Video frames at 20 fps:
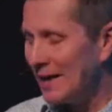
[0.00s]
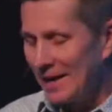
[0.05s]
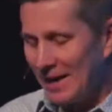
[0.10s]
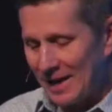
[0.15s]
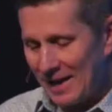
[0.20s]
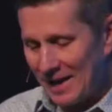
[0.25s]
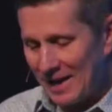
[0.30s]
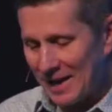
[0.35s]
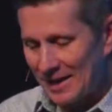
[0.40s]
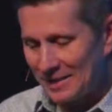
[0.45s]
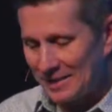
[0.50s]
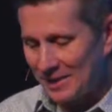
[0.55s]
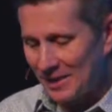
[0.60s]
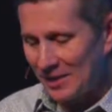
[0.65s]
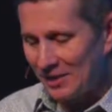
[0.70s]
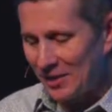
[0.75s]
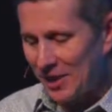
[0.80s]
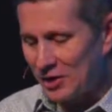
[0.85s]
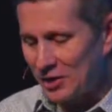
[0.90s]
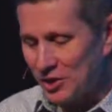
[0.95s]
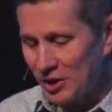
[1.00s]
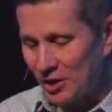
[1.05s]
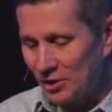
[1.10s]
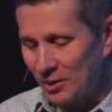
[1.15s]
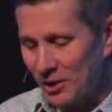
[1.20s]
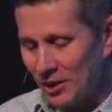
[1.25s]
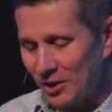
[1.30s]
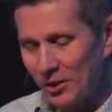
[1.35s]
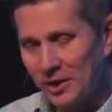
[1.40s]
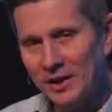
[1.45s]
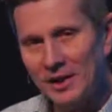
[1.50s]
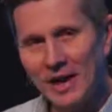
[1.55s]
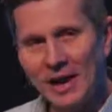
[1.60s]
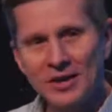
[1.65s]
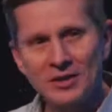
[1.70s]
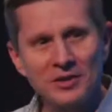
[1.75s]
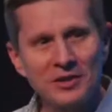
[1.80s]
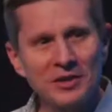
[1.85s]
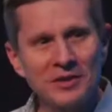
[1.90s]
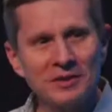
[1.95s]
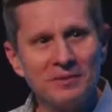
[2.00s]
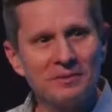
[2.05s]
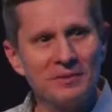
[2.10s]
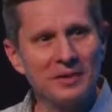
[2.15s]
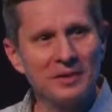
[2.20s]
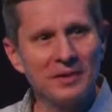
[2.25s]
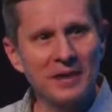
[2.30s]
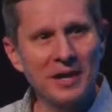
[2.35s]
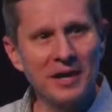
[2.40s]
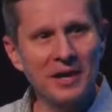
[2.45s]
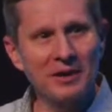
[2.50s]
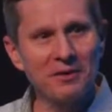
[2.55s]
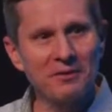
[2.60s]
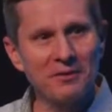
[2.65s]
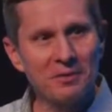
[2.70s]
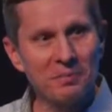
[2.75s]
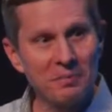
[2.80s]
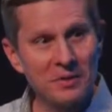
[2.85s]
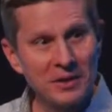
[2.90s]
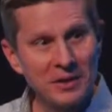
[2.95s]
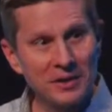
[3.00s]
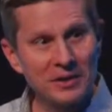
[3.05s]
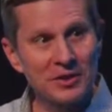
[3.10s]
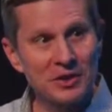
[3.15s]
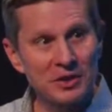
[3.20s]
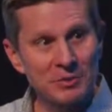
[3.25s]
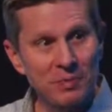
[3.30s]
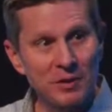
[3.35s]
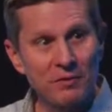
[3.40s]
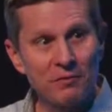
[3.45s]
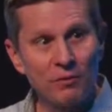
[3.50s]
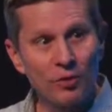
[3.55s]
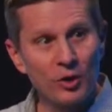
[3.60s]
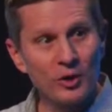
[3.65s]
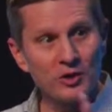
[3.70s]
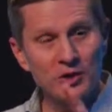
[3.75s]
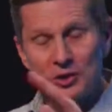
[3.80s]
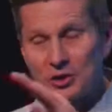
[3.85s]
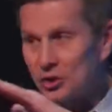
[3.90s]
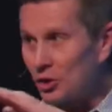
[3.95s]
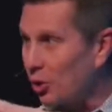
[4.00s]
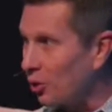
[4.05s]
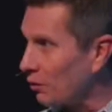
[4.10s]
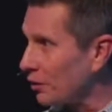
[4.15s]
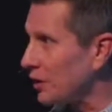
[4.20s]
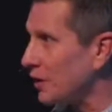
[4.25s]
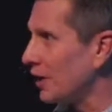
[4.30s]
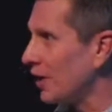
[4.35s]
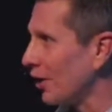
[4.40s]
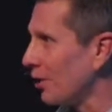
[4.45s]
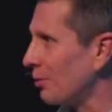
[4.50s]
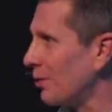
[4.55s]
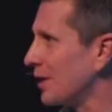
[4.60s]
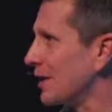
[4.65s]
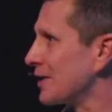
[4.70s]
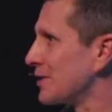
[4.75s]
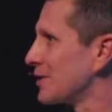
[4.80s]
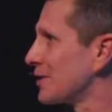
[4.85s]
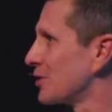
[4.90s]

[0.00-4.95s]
And uh, that generator could actually kind of begin to speak voices over the airways.